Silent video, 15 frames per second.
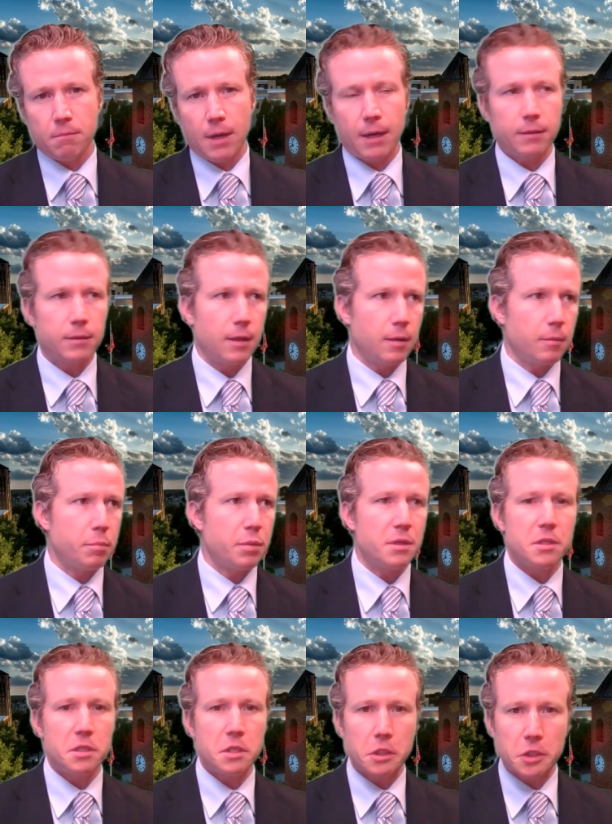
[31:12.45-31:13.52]
out there
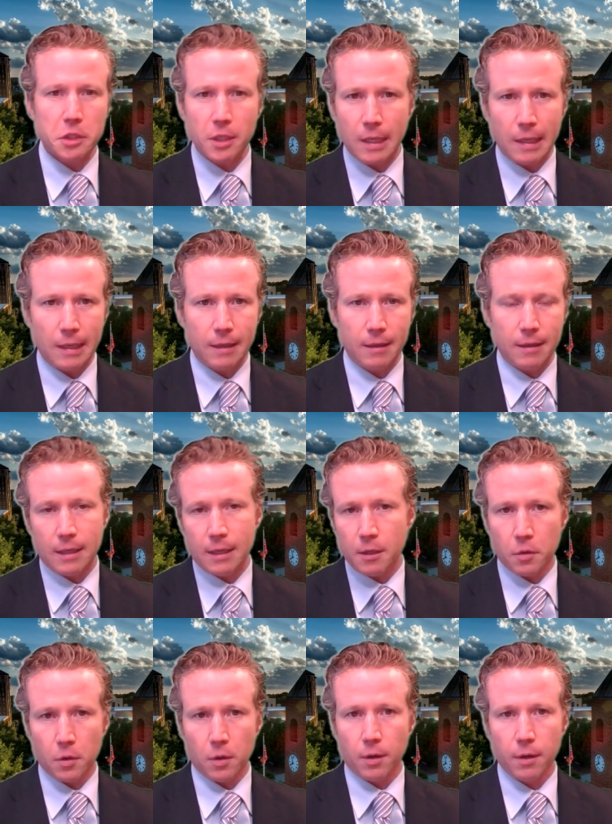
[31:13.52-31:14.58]
positioning
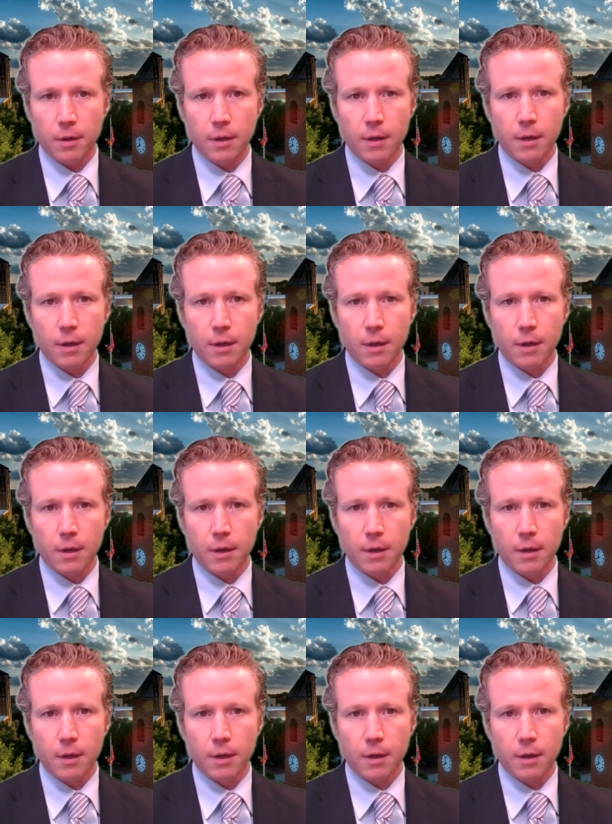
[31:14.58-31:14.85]
either.